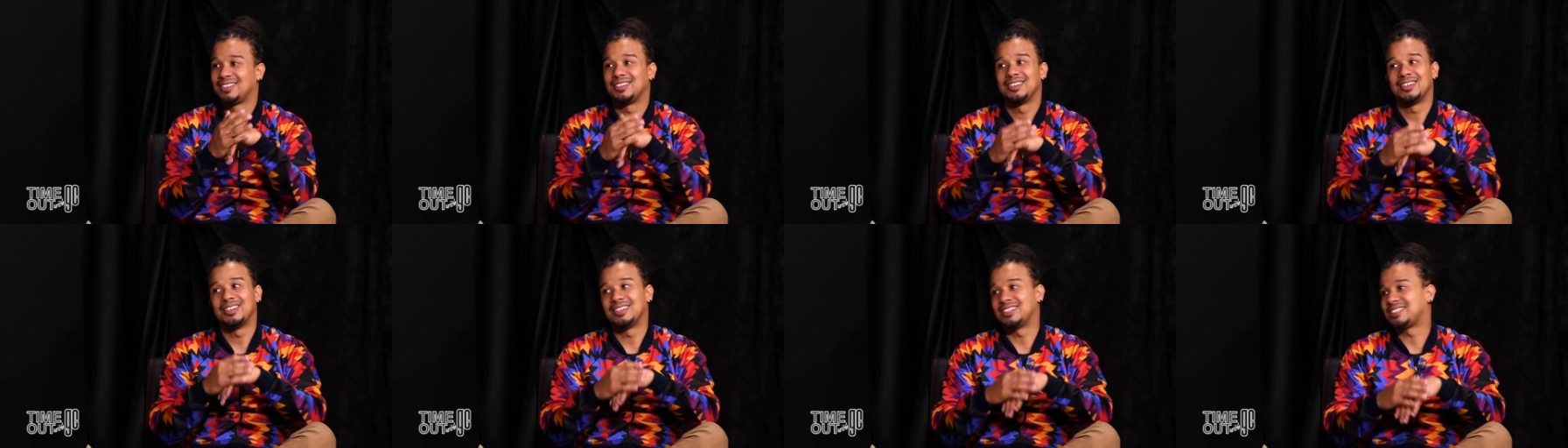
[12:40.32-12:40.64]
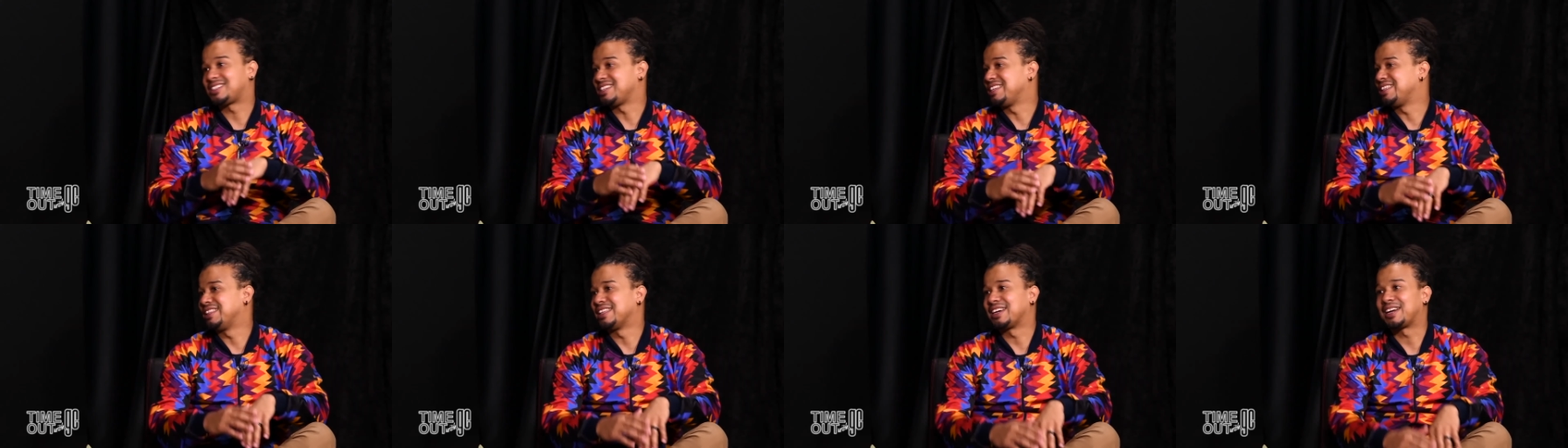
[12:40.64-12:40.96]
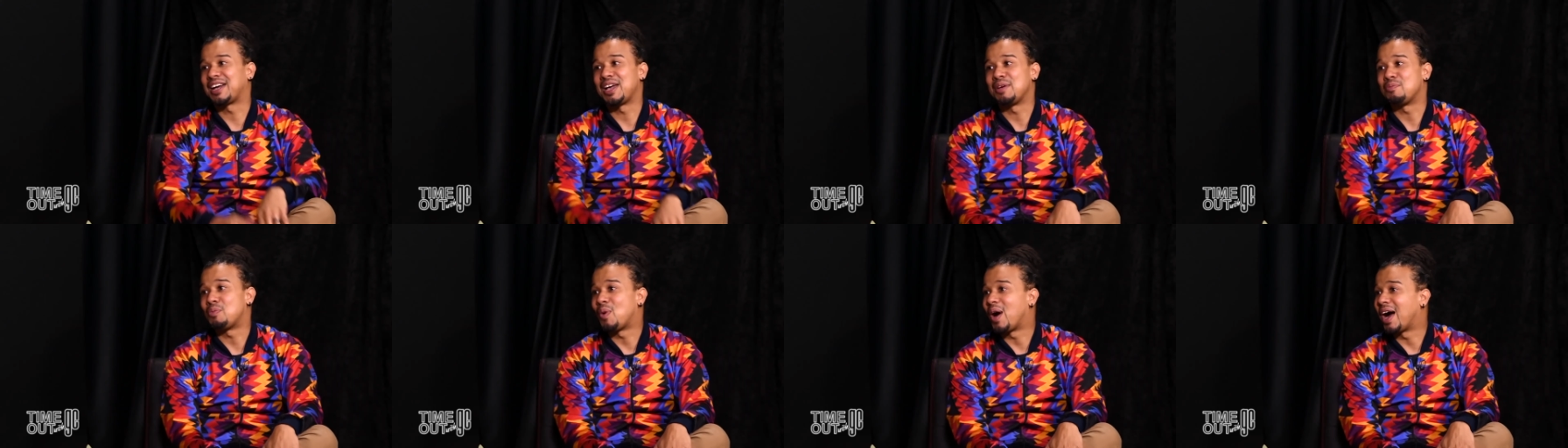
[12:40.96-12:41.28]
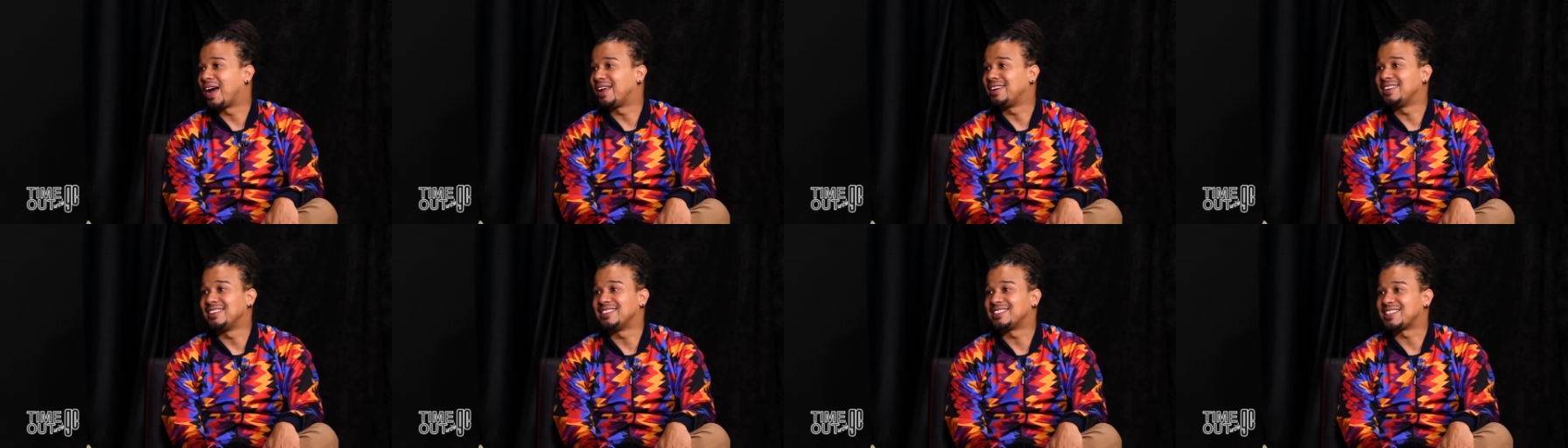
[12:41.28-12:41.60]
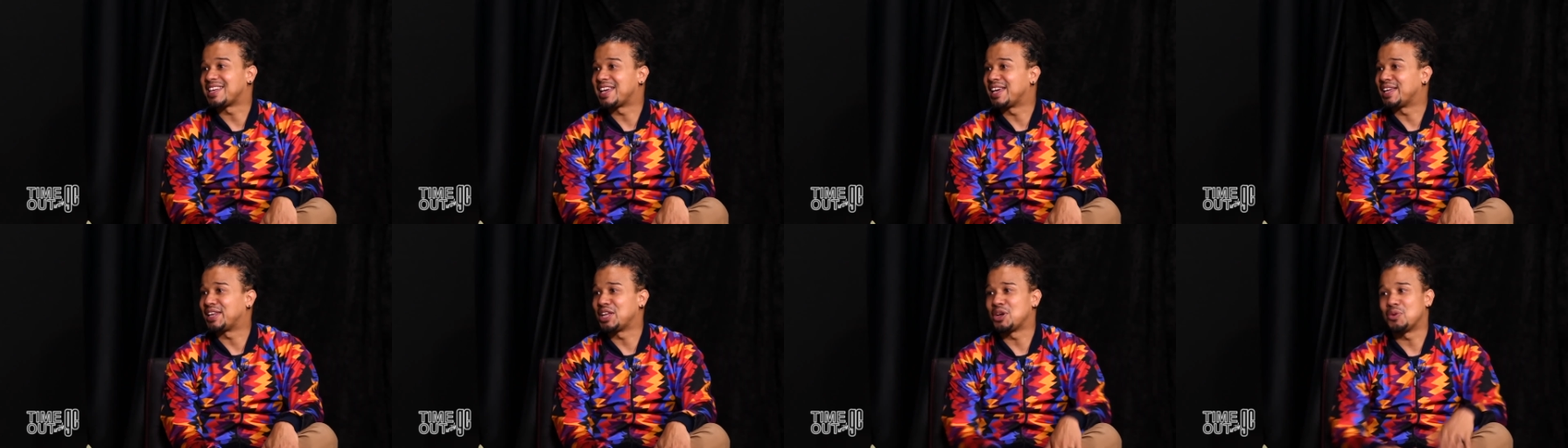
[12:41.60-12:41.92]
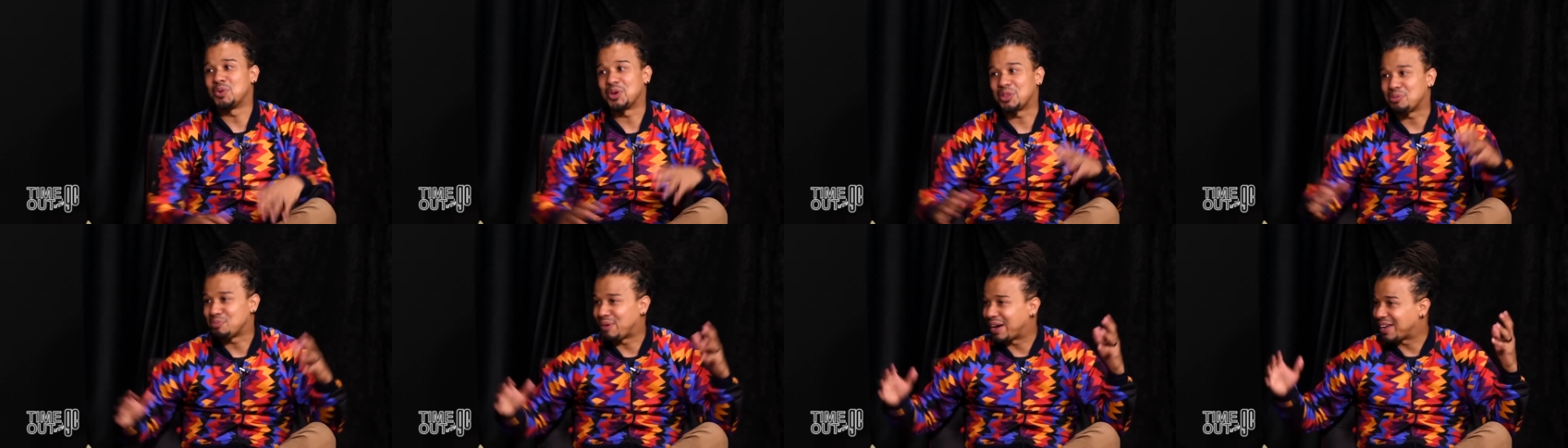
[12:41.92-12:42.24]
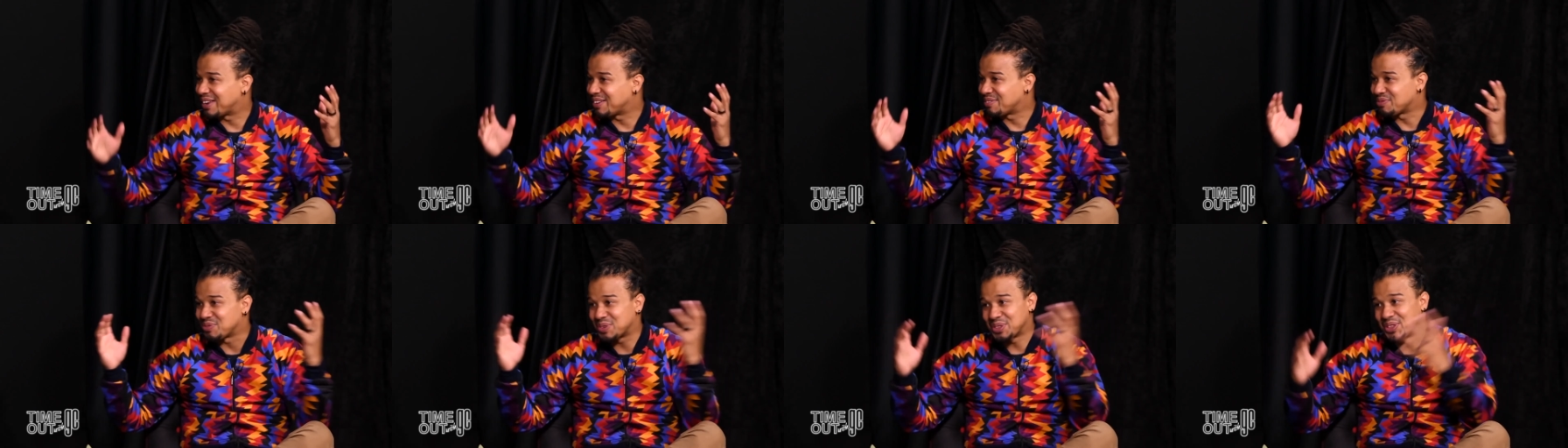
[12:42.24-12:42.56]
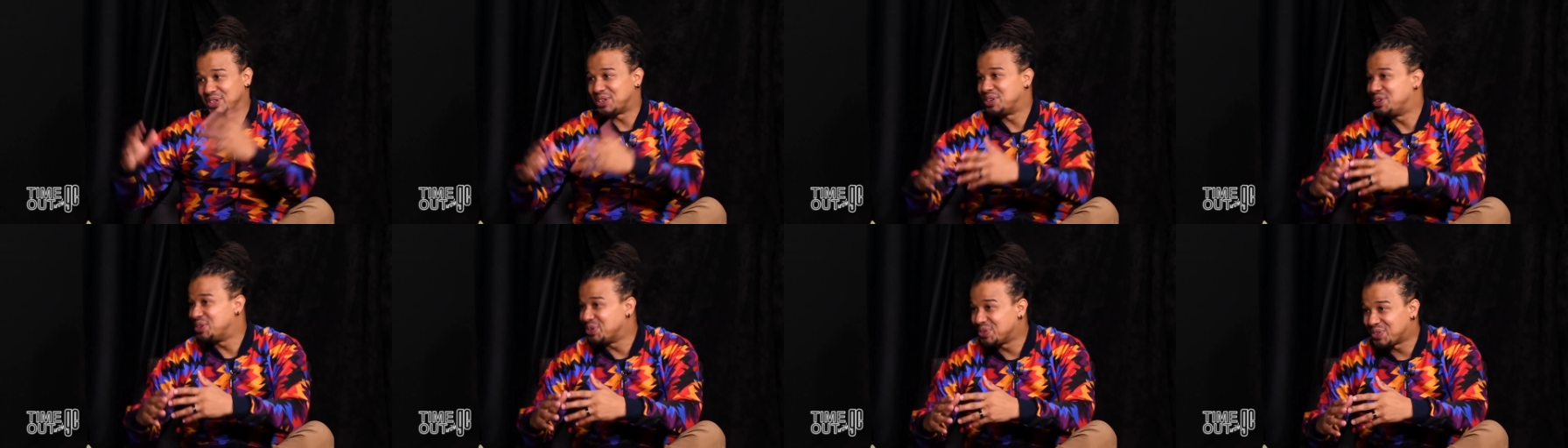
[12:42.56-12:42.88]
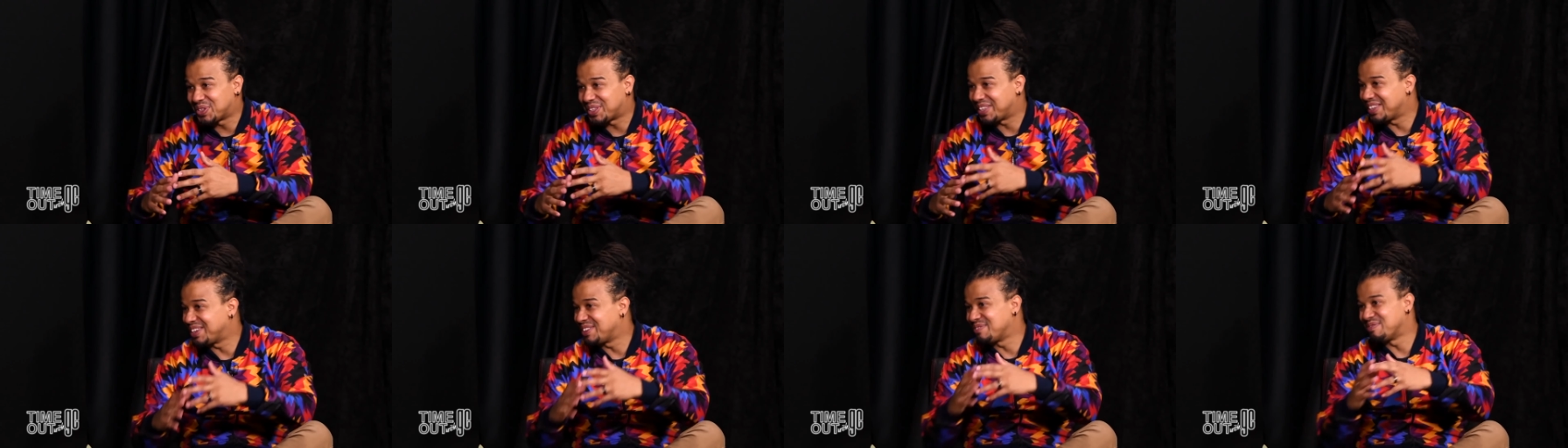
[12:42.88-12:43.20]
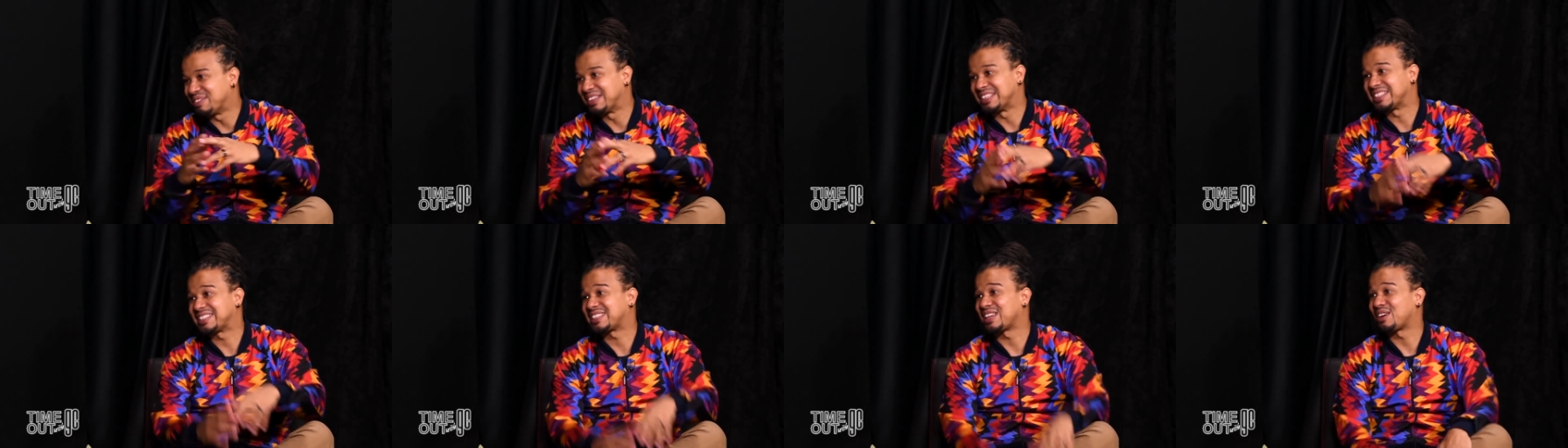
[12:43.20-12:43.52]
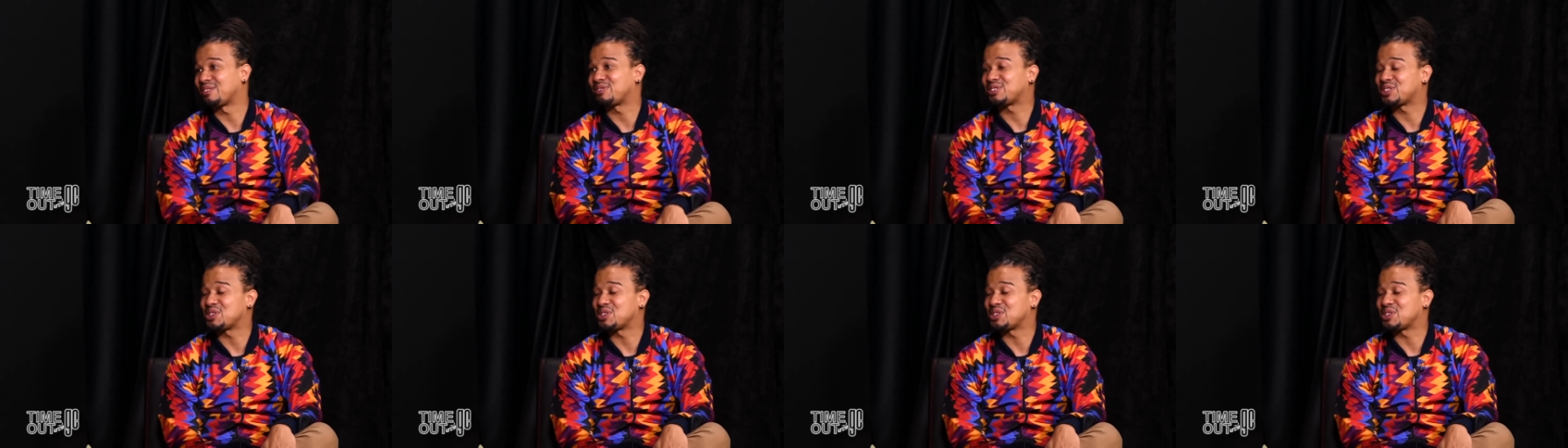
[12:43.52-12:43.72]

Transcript: is in the Cape Winelands area with a new team and stuff.